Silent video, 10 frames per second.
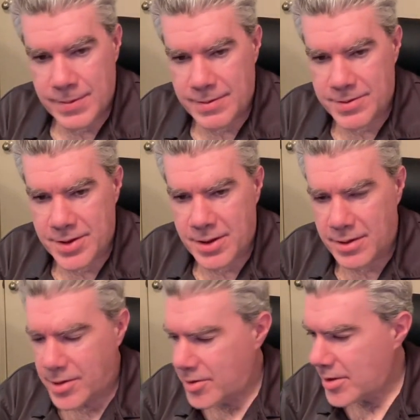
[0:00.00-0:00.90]

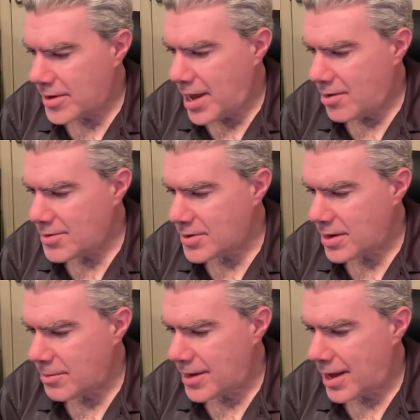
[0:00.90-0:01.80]
Singularity DAO is going
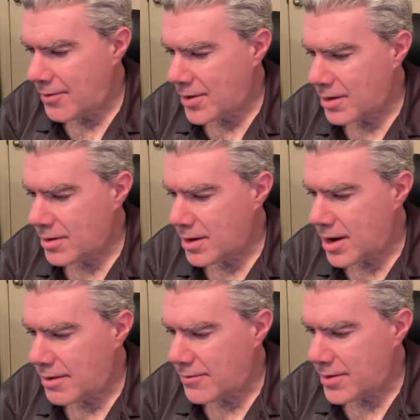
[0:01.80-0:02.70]
to be having a
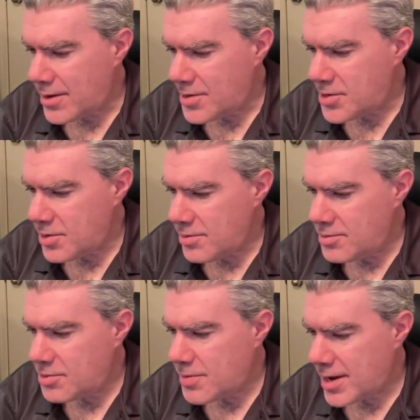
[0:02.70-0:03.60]
lot of
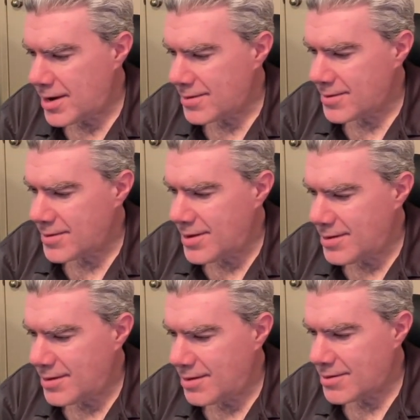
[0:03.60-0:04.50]
issues behind the
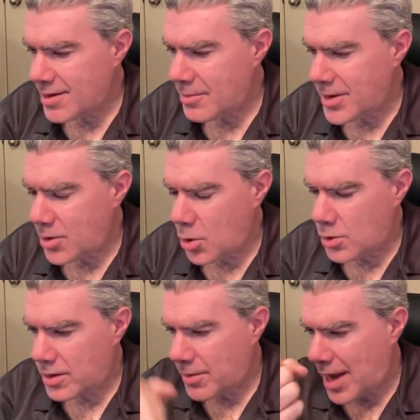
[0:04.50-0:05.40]
scenes, and it's going to be
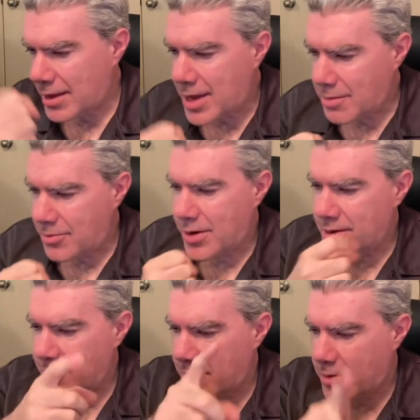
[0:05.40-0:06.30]
holding back that
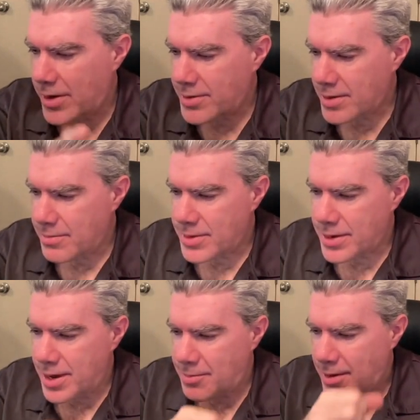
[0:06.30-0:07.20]
price for quite some
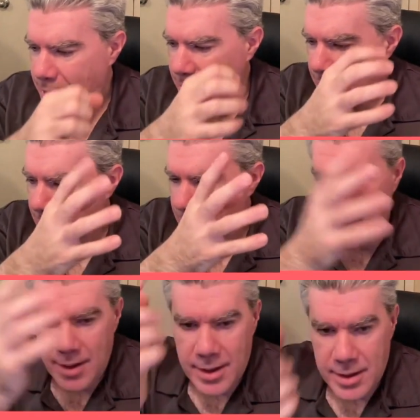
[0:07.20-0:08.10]
time.
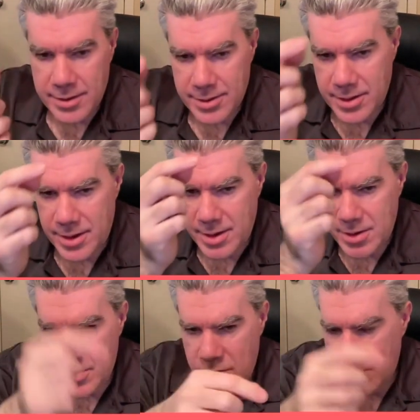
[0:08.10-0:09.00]

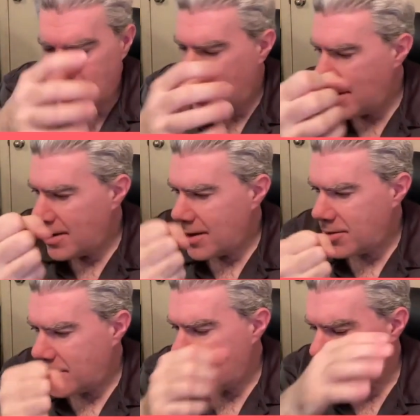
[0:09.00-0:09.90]
The NUNet, I
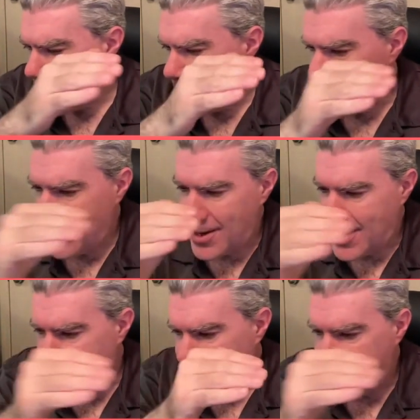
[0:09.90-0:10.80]
think, is going to
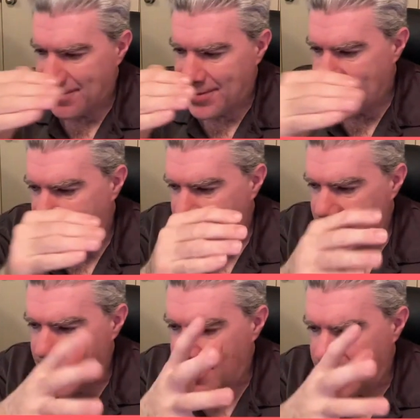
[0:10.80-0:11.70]
be kind
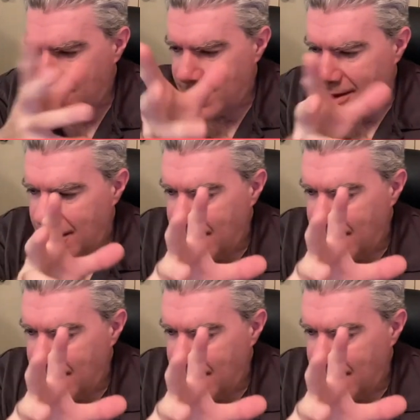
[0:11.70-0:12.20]
of level.